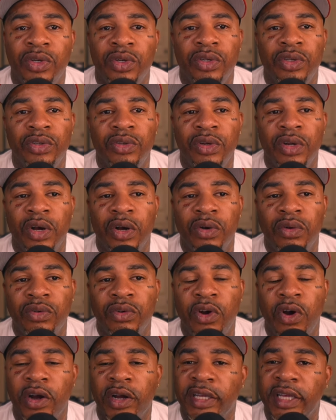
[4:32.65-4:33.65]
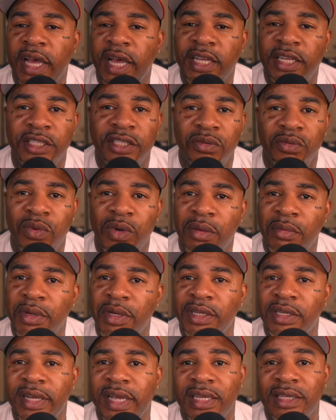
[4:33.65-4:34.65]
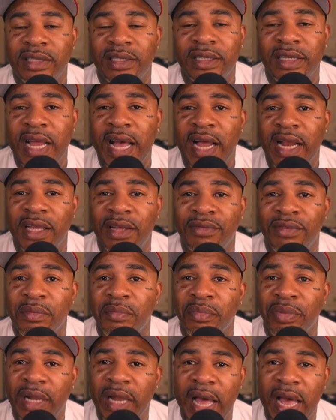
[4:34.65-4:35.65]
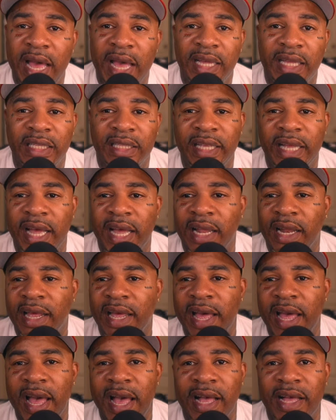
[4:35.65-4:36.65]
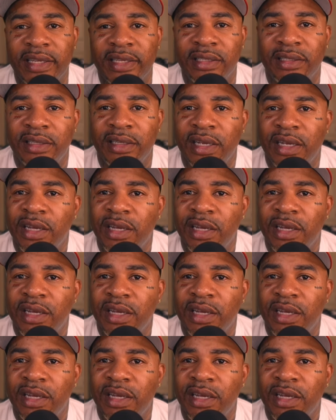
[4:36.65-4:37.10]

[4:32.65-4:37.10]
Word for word: you know, Caucasian women that's not even black, that has,